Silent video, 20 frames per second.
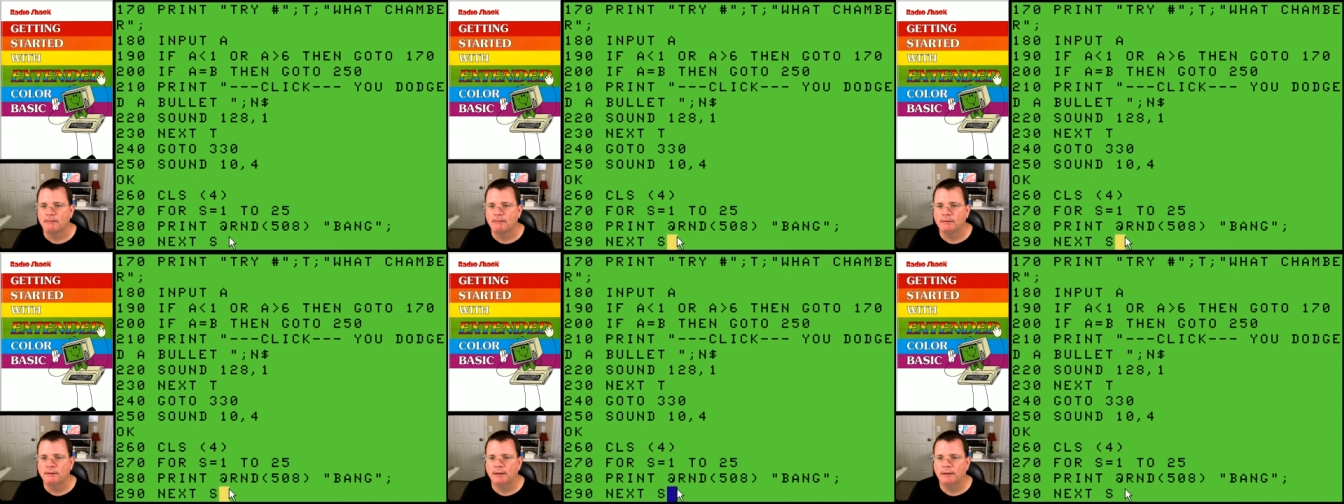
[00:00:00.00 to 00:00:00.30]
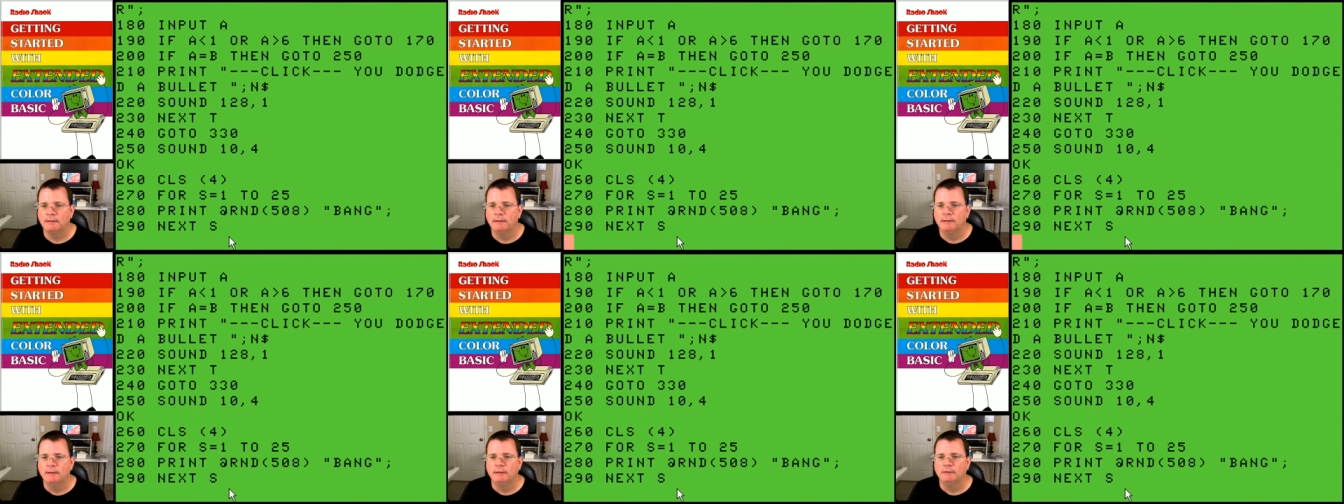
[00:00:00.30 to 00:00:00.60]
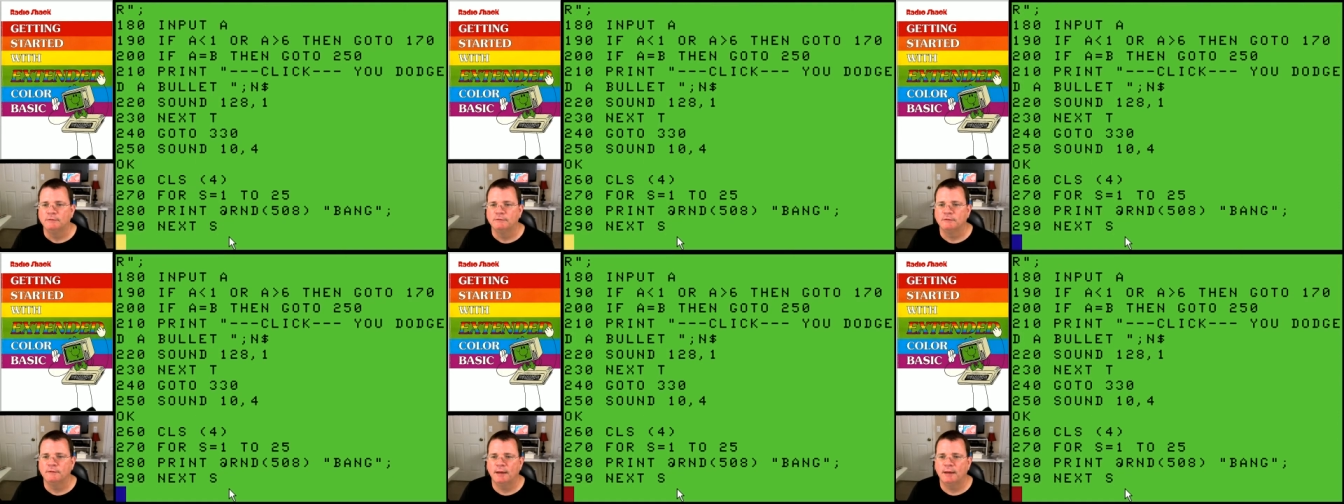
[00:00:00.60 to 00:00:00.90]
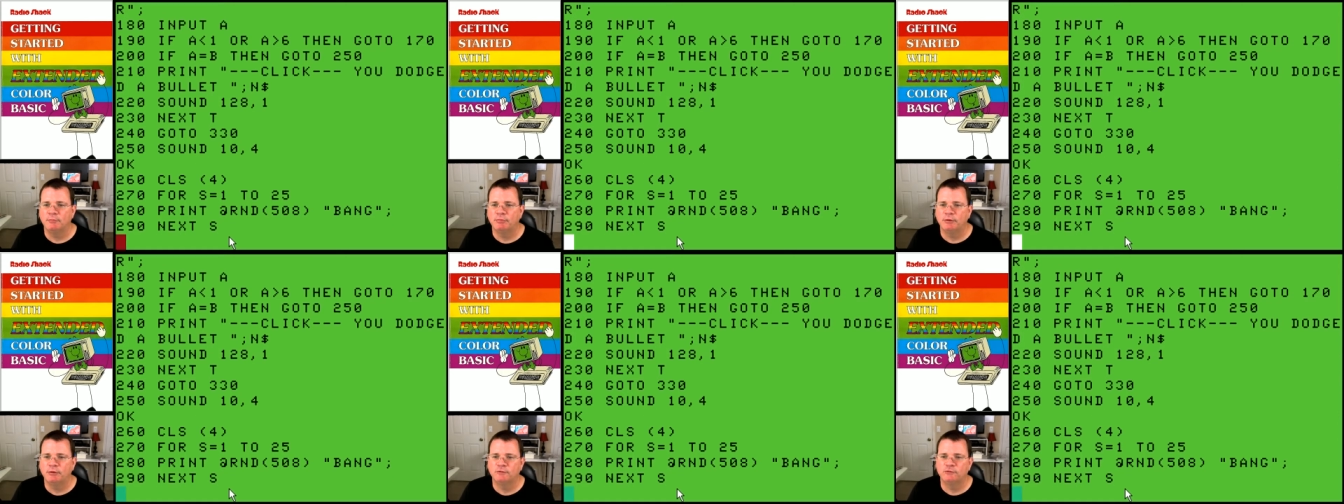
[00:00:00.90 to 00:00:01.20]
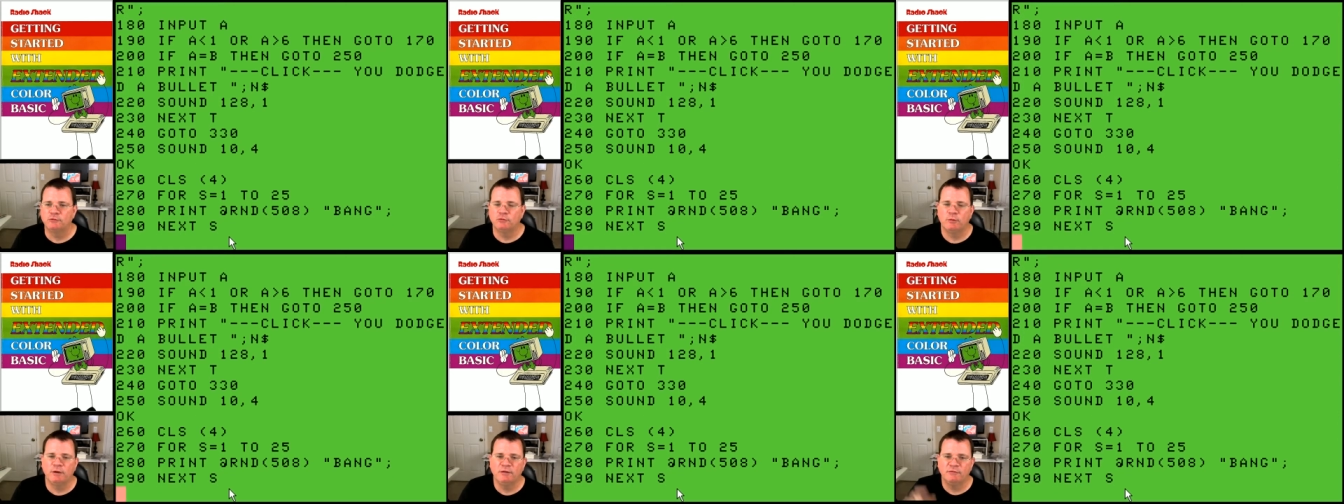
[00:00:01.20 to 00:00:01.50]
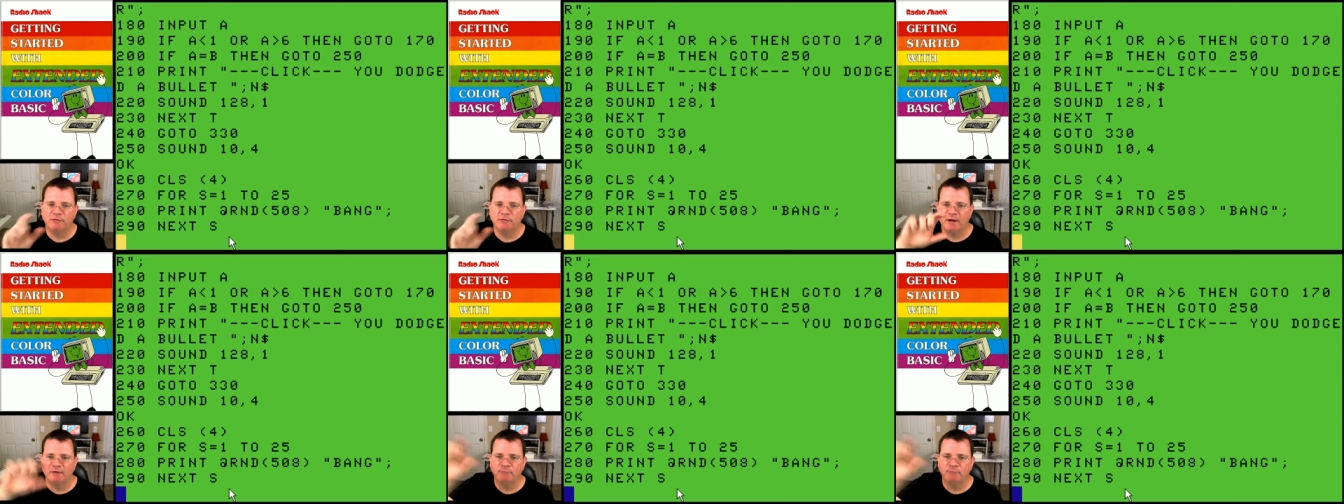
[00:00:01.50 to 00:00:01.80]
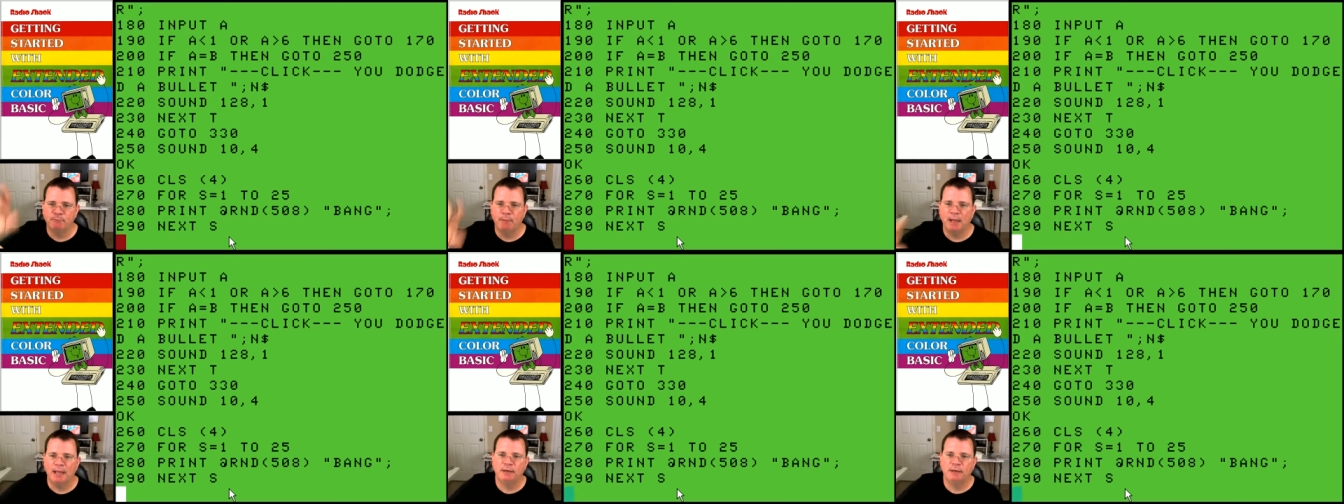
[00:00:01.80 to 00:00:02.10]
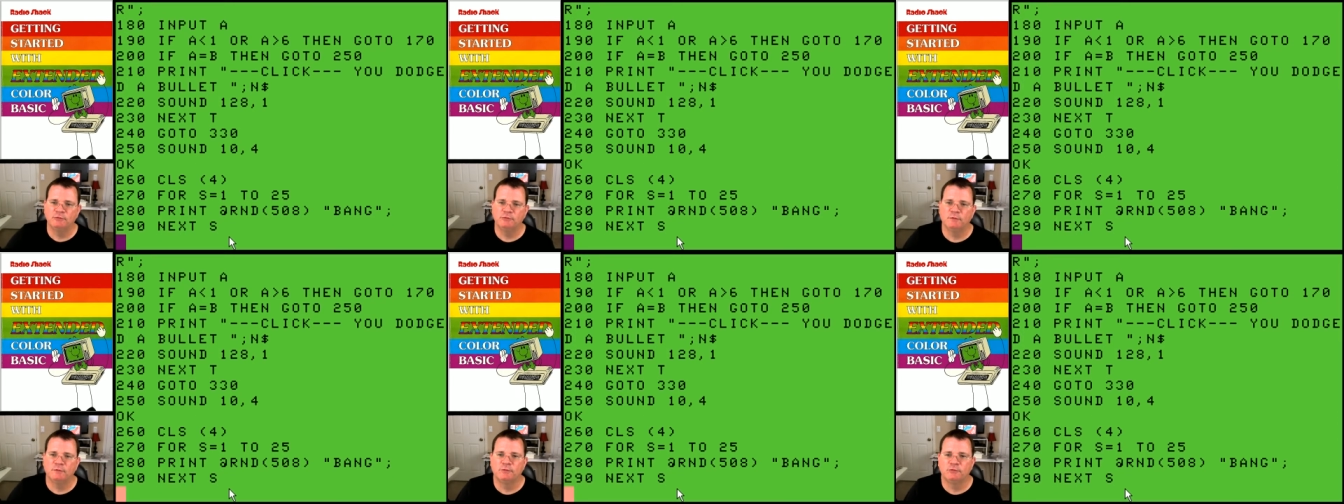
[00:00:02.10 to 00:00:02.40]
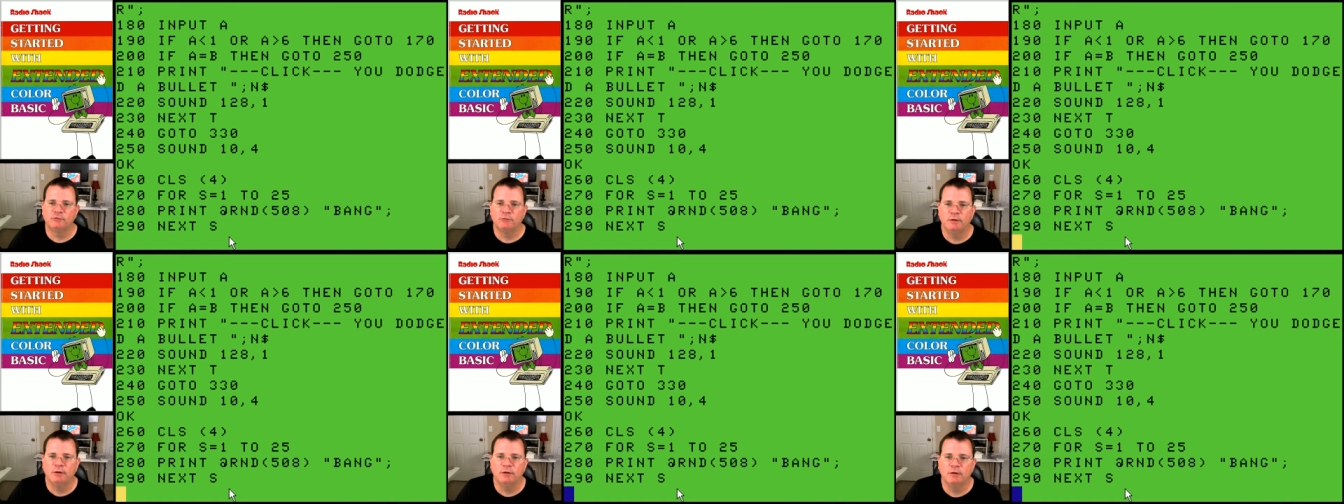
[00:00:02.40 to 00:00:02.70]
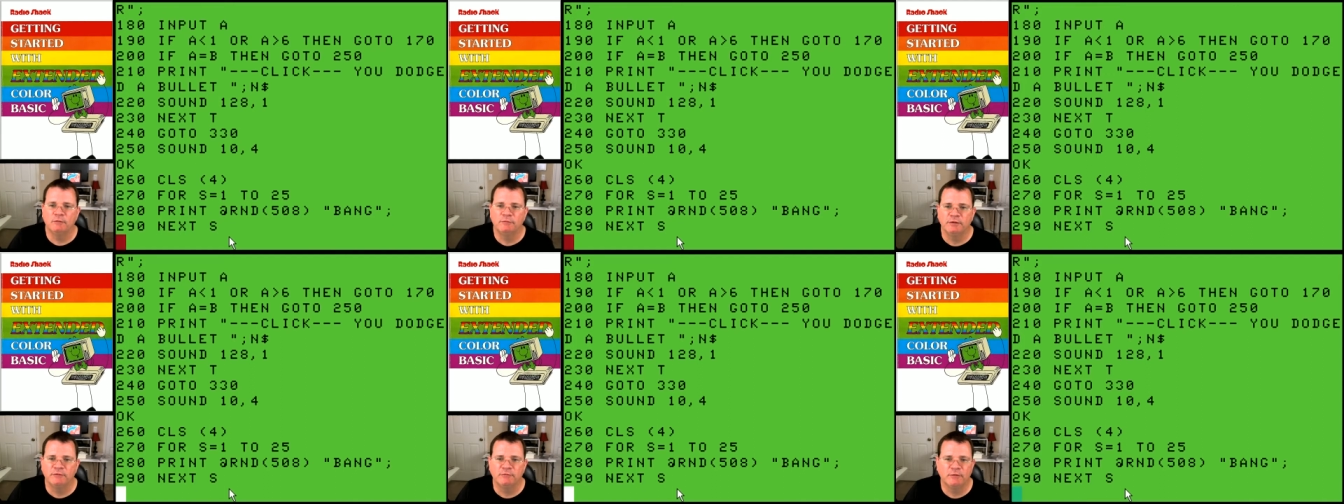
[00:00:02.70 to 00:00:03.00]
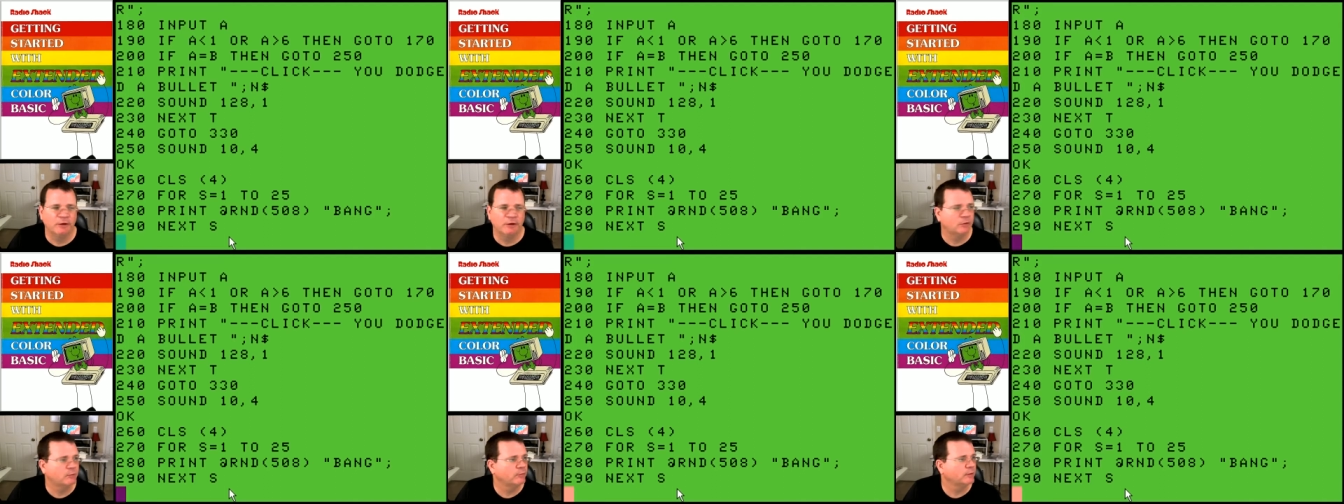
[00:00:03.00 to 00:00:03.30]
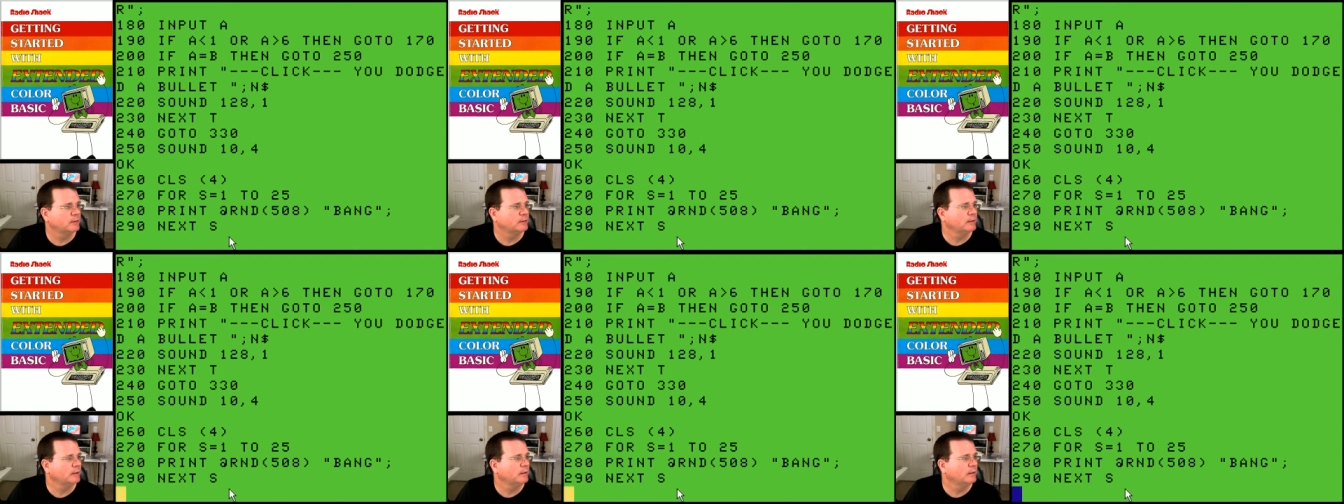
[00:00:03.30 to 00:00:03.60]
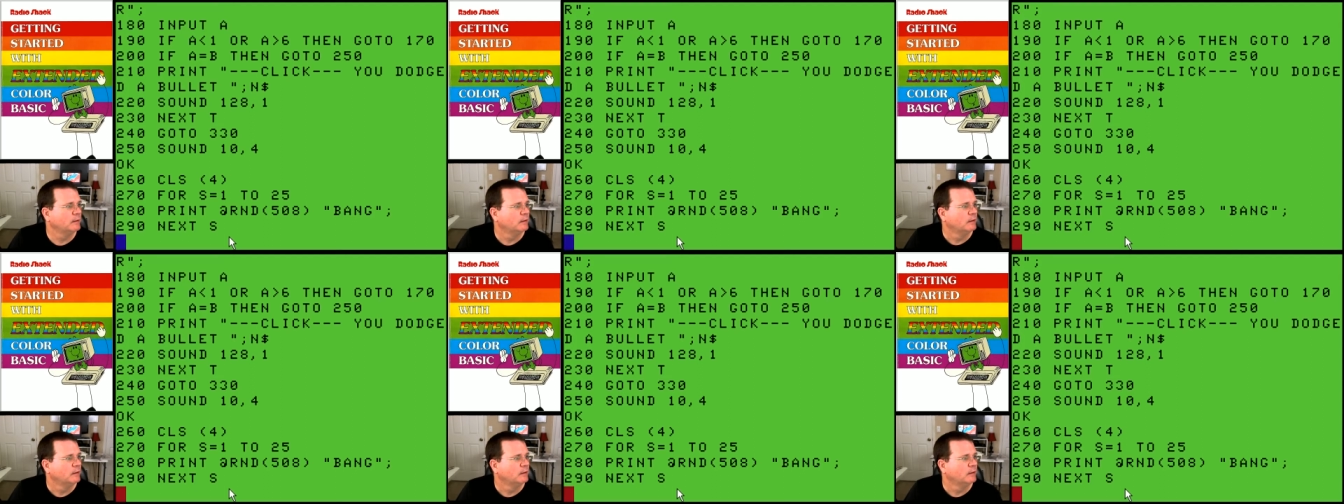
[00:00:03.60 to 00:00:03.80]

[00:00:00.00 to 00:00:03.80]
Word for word: okay so that prints 25 bangs on the screen hopefully very quickly